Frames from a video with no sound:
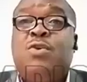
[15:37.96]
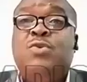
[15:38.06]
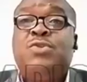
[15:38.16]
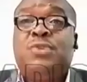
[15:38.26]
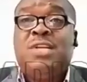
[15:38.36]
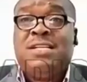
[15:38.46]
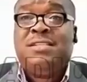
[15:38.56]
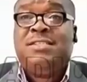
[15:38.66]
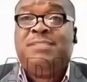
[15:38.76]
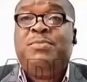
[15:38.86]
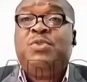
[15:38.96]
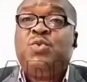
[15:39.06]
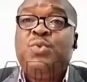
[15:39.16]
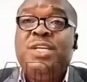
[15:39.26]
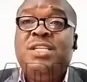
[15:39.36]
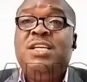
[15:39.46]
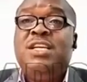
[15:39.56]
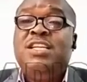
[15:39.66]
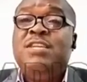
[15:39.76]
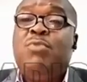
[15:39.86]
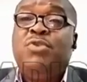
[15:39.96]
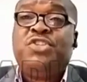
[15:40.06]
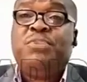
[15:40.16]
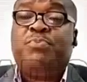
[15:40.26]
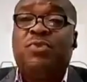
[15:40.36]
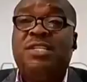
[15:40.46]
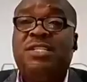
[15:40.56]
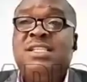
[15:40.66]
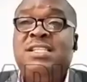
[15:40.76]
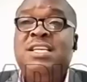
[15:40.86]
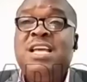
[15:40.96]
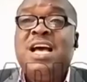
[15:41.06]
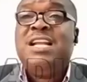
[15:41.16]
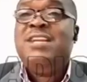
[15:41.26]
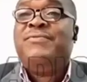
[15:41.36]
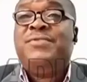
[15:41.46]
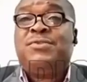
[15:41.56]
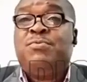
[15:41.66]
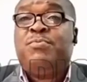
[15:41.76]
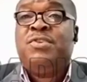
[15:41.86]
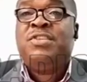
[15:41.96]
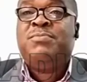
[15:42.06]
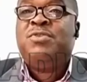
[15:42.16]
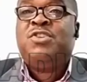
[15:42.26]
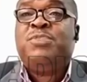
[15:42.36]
consonance between the monetary policy and the fiscal policy.